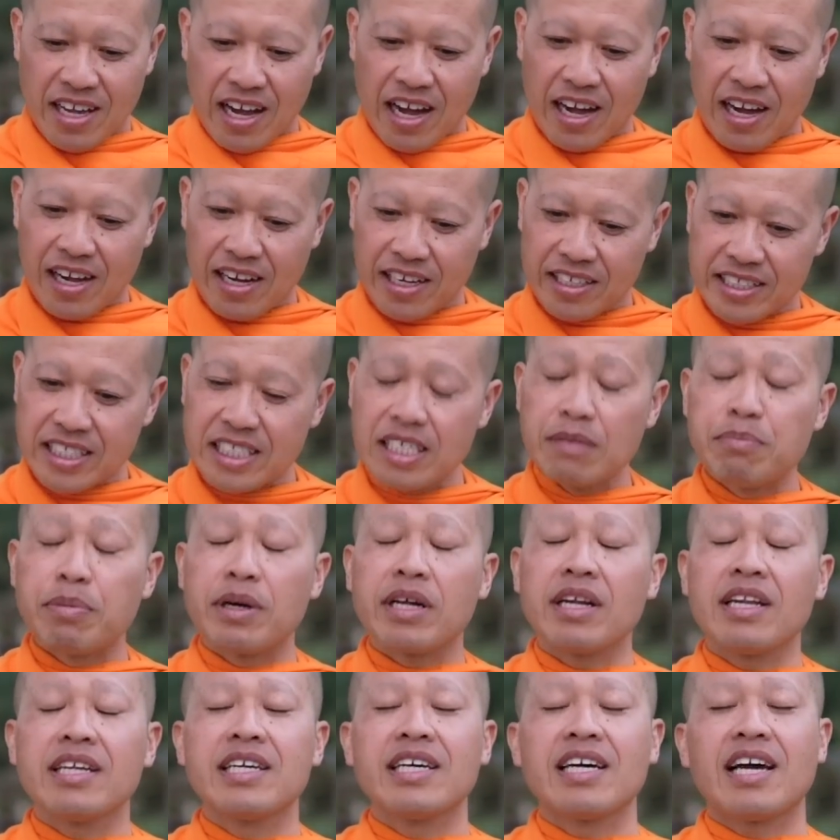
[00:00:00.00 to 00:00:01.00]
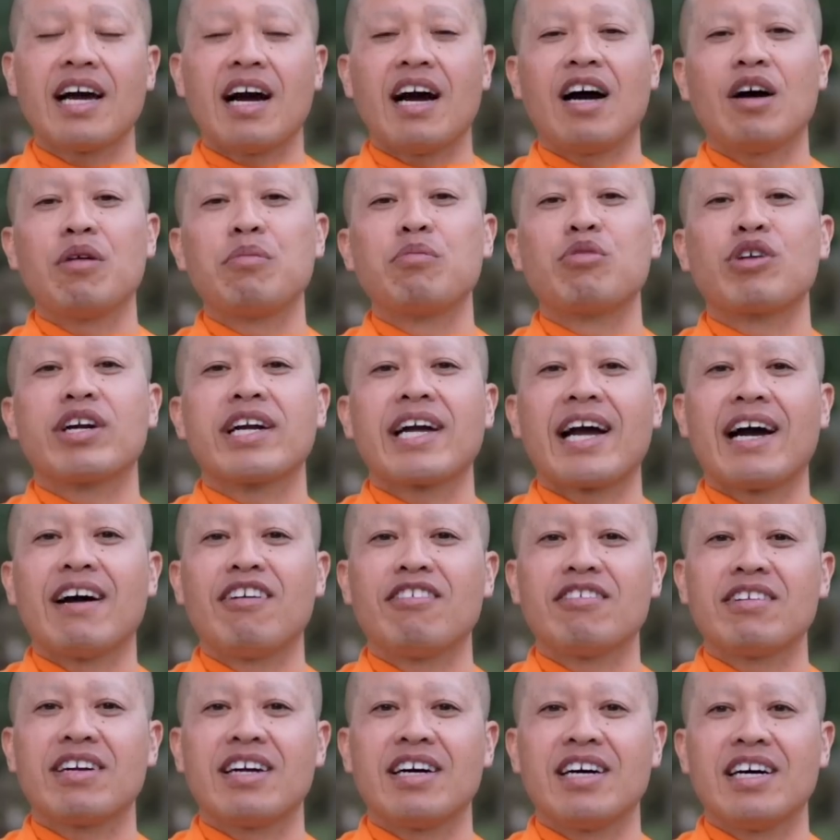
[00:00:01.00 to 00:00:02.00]
Uh, typically, I'll bring
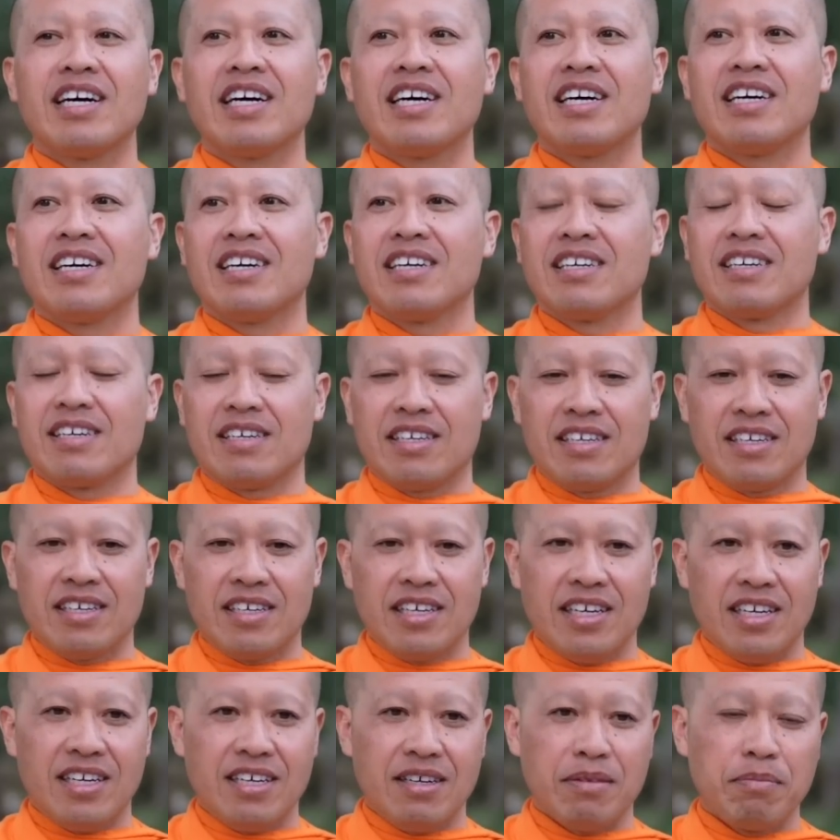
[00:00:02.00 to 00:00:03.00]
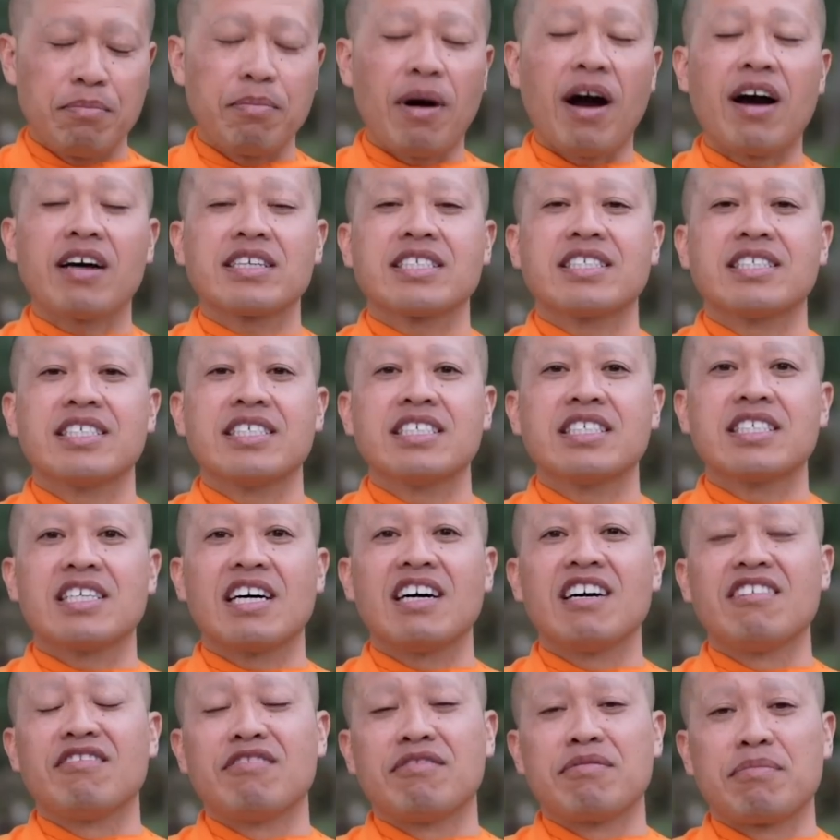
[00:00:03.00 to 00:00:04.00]
out uh, boxes
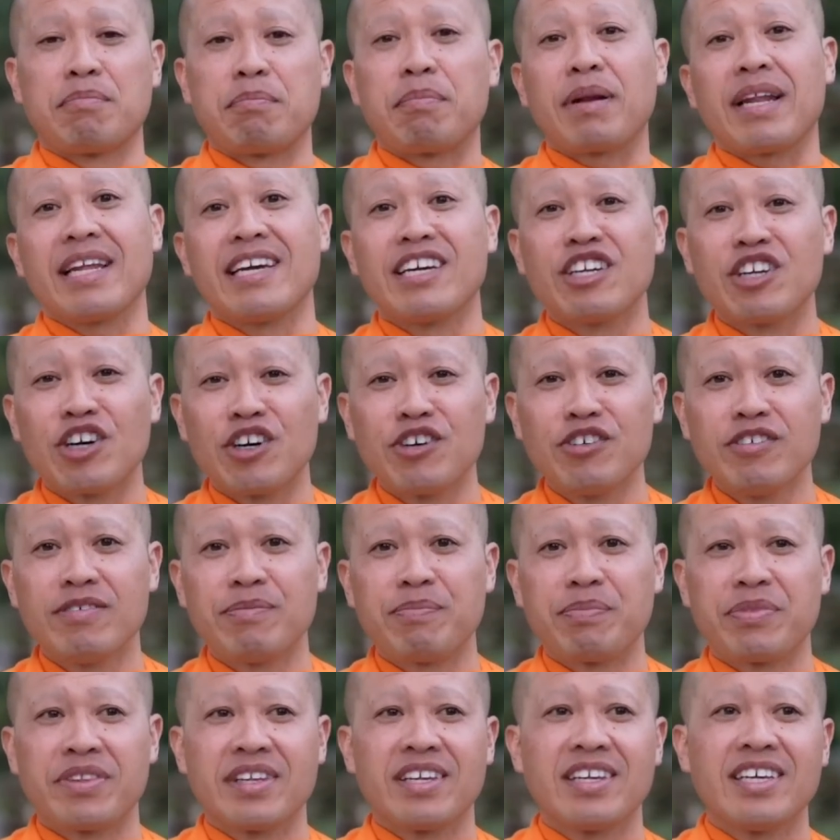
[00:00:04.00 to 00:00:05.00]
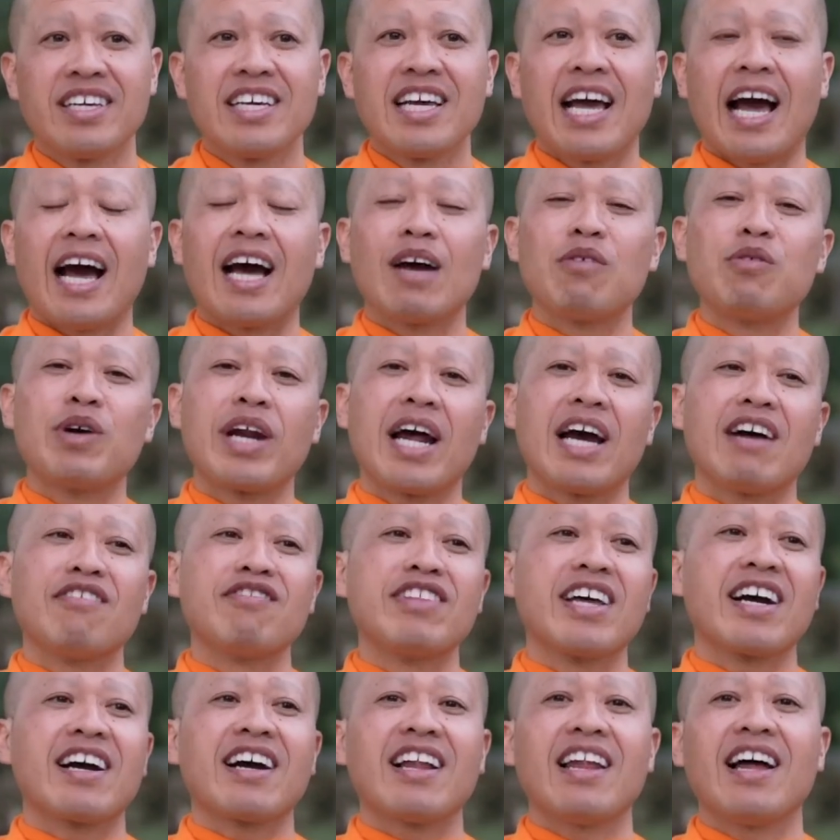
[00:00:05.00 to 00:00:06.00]
of Play-Doh. I would
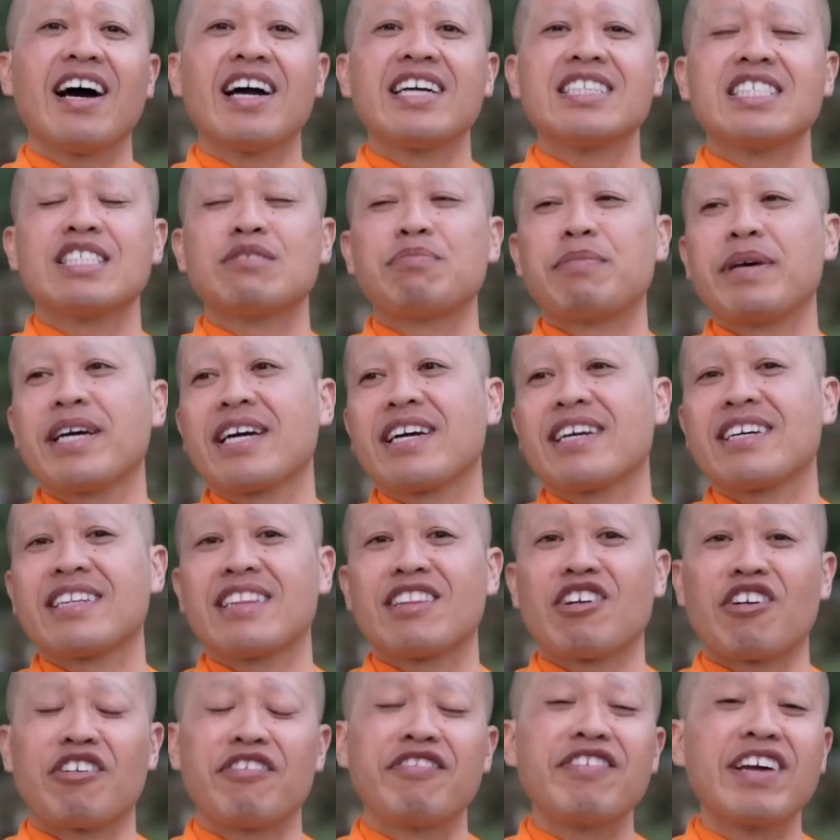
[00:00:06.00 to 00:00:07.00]
have the clients pick their